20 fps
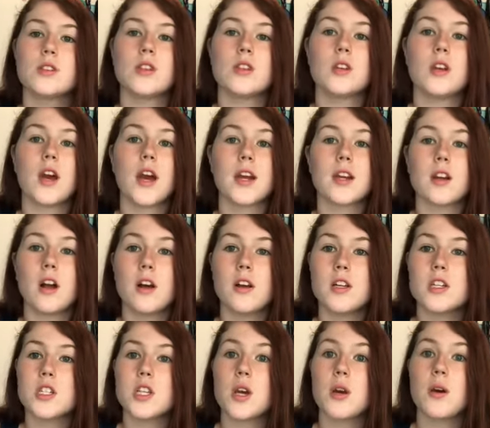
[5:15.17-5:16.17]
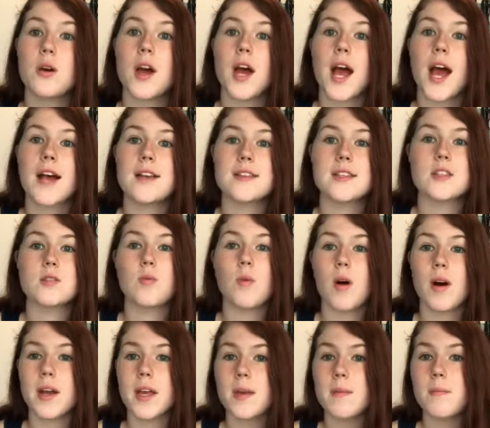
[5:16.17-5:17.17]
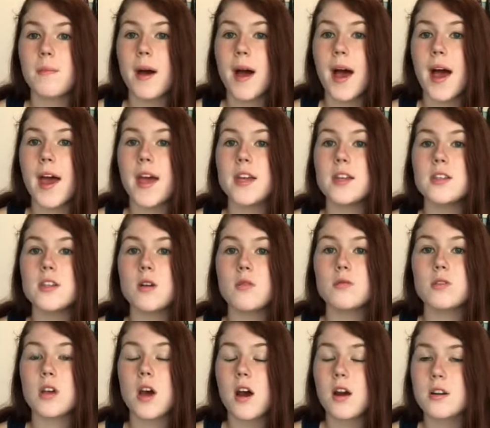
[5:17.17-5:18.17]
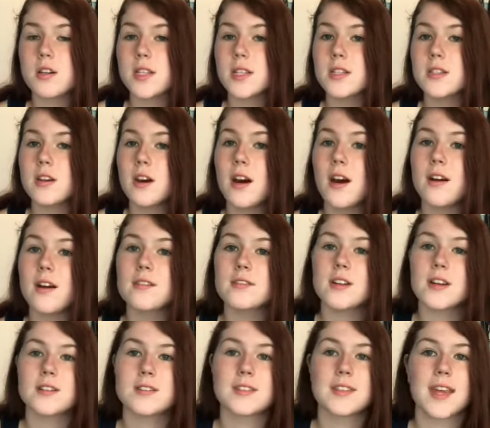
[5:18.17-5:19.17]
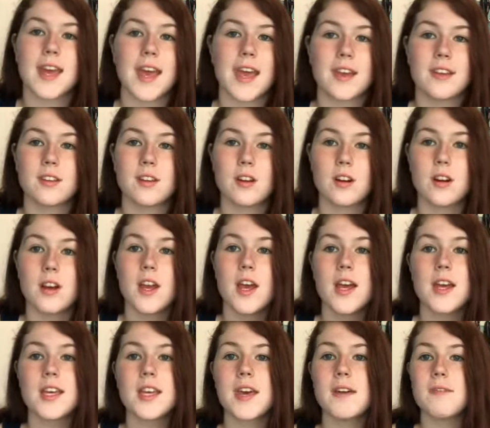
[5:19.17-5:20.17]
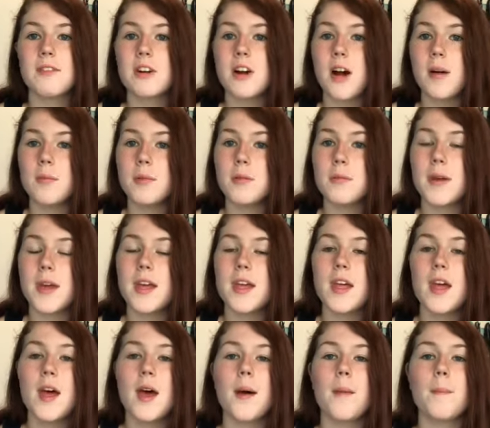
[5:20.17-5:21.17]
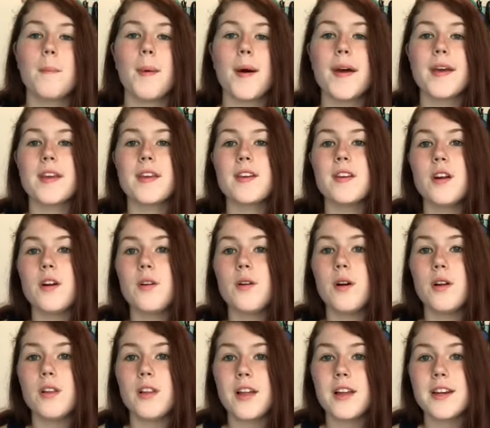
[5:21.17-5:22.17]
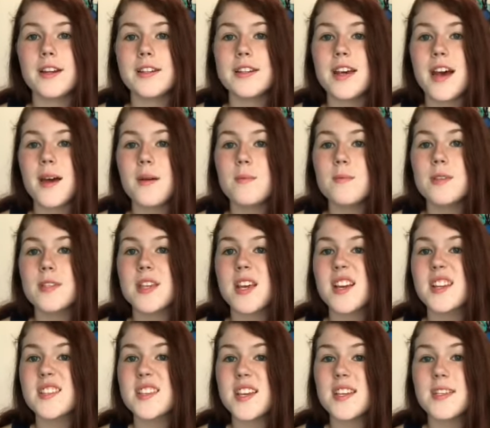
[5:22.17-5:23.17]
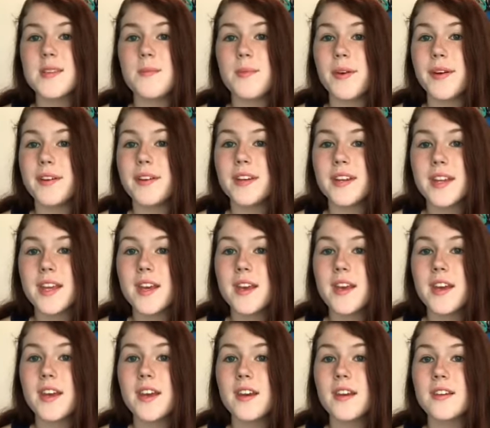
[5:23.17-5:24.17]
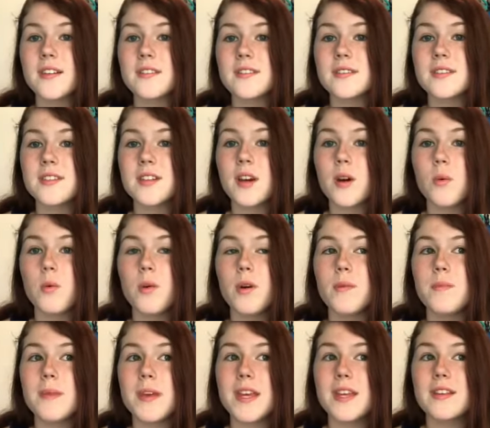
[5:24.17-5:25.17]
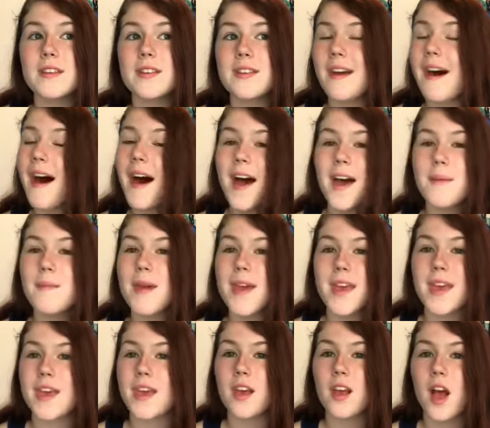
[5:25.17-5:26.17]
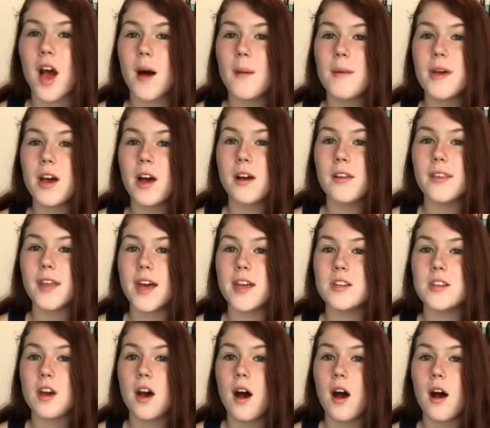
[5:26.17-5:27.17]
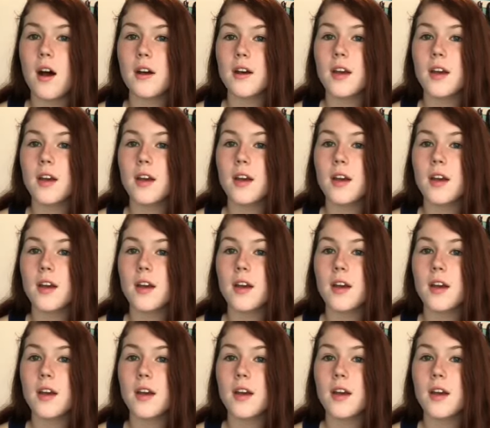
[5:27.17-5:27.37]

acknowledge it as it's walking by. Don't talk to the dog, talk to the handler, give a compliment. But you know, a lot of times accessibility would mean not making a comment on that dog